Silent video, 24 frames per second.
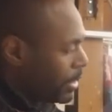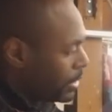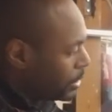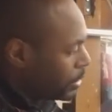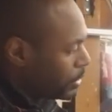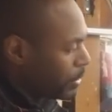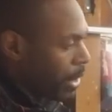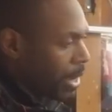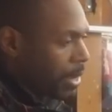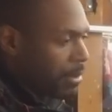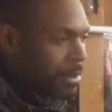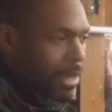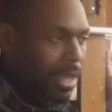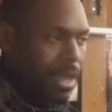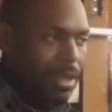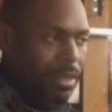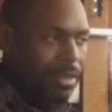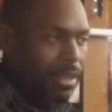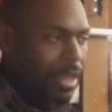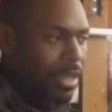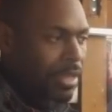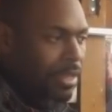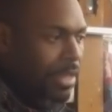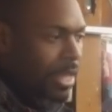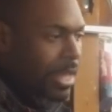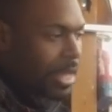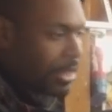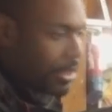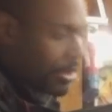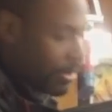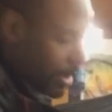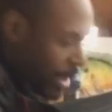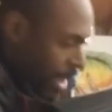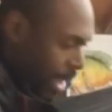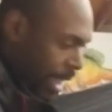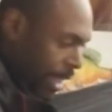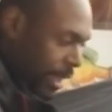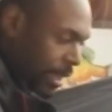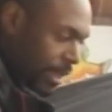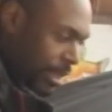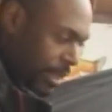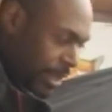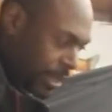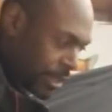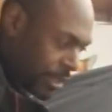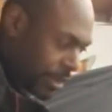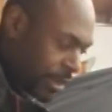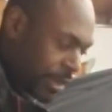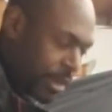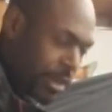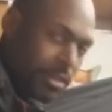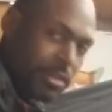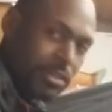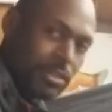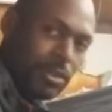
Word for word: it's strapped down like that, you can get under here.